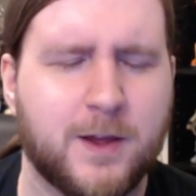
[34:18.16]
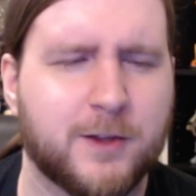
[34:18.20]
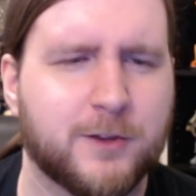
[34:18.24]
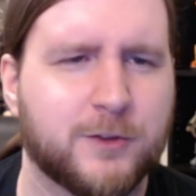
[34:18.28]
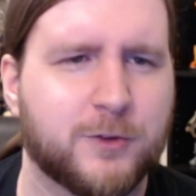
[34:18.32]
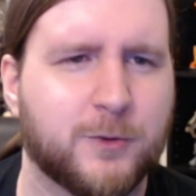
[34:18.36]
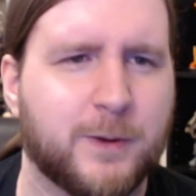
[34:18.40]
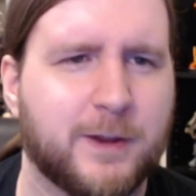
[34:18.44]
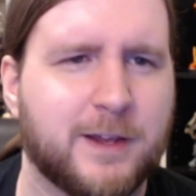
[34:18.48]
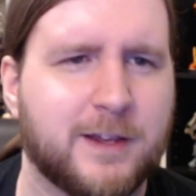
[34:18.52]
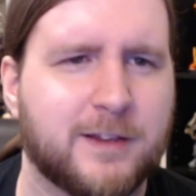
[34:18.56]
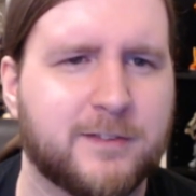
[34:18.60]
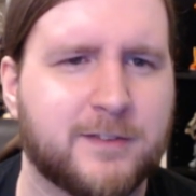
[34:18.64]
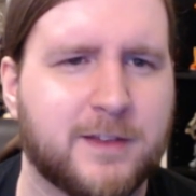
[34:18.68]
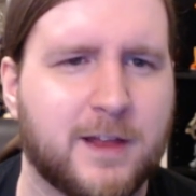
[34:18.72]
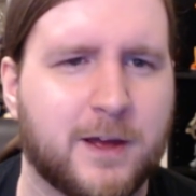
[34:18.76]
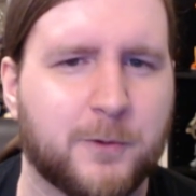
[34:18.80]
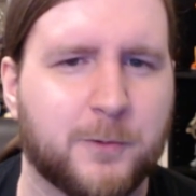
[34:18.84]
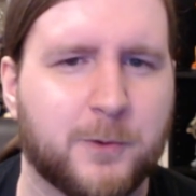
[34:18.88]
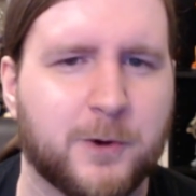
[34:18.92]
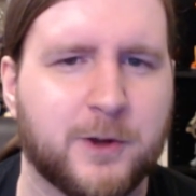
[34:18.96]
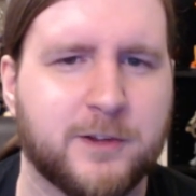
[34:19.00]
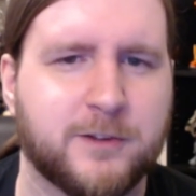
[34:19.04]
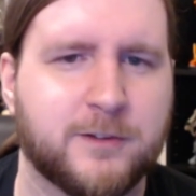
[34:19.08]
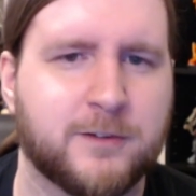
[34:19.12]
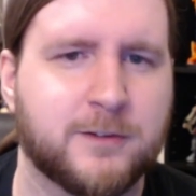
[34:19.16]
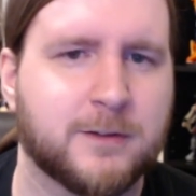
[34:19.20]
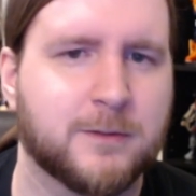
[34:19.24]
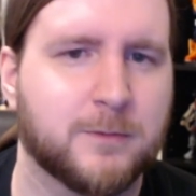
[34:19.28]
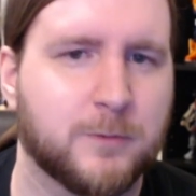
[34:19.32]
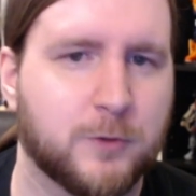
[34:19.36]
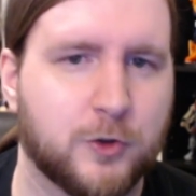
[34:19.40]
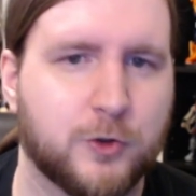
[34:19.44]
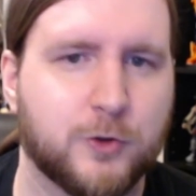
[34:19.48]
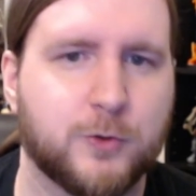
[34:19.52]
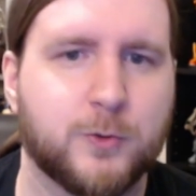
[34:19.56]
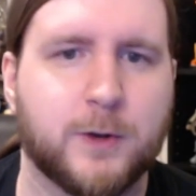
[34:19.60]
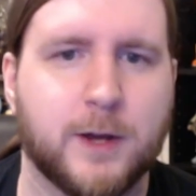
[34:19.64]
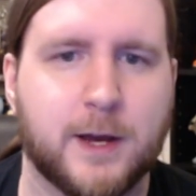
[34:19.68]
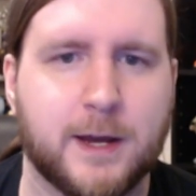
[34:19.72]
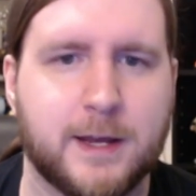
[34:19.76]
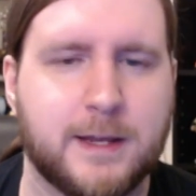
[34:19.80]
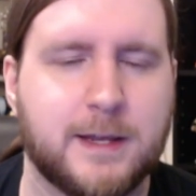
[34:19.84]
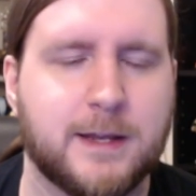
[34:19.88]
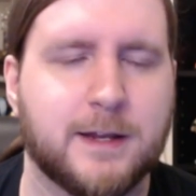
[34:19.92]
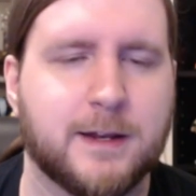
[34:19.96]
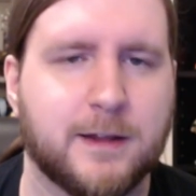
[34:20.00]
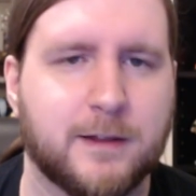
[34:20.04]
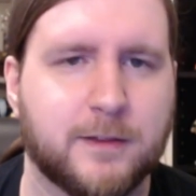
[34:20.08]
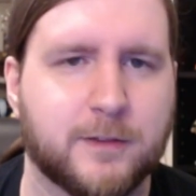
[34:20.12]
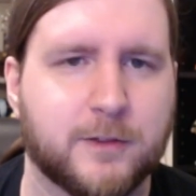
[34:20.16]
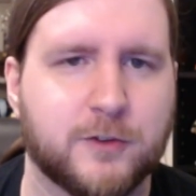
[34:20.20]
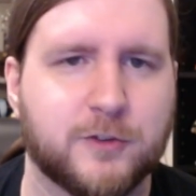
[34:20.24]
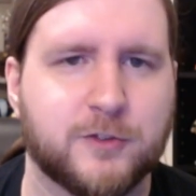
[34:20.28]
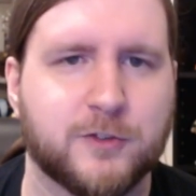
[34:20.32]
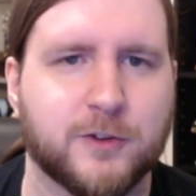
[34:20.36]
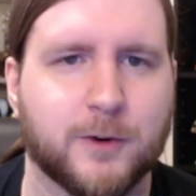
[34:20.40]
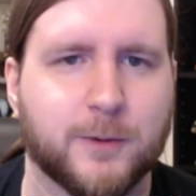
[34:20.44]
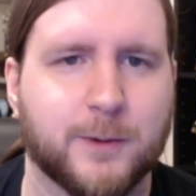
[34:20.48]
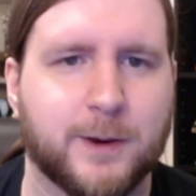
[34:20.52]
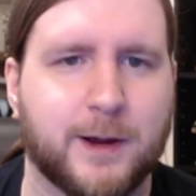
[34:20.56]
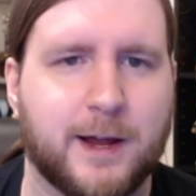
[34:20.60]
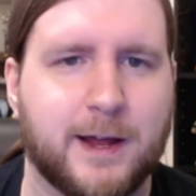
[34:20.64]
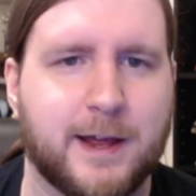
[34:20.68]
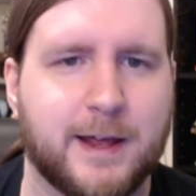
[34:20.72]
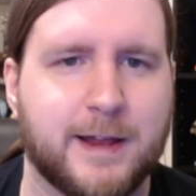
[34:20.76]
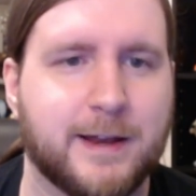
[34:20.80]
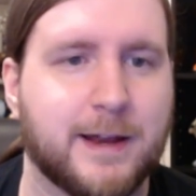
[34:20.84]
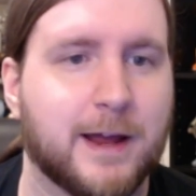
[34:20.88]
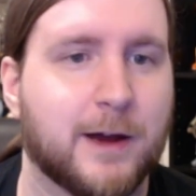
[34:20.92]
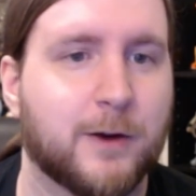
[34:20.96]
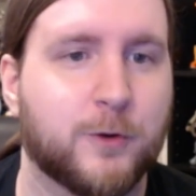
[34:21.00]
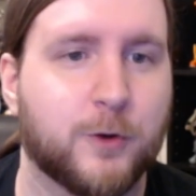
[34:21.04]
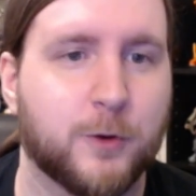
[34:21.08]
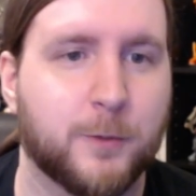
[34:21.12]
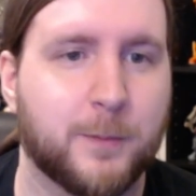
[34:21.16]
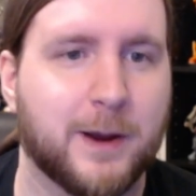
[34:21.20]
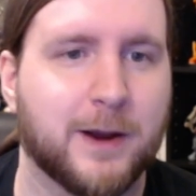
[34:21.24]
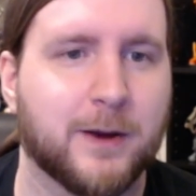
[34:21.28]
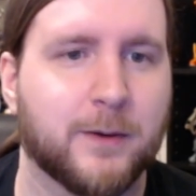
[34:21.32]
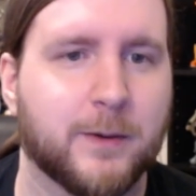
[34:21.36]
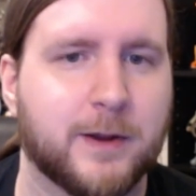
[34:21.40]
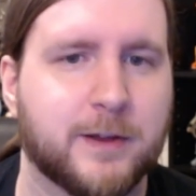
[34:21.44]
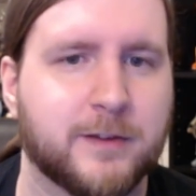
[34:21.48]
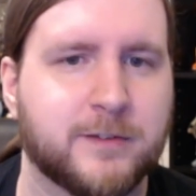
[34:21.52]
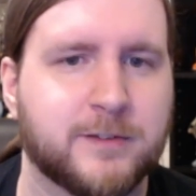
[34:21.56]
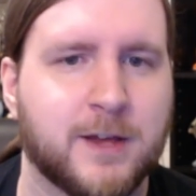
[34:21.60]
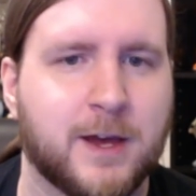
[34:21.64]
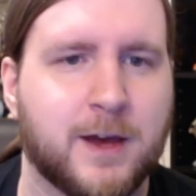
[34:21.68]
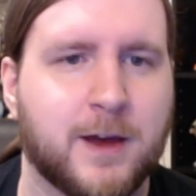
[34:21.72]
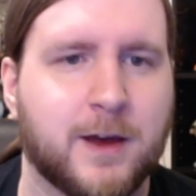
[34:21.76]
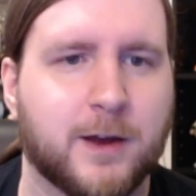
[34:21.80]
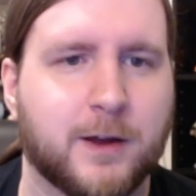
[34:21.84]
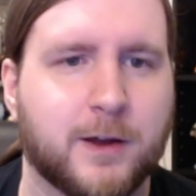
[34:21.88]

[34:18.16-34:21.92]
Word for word: So I guess that was Yuta eating the Shura, and now Kubera's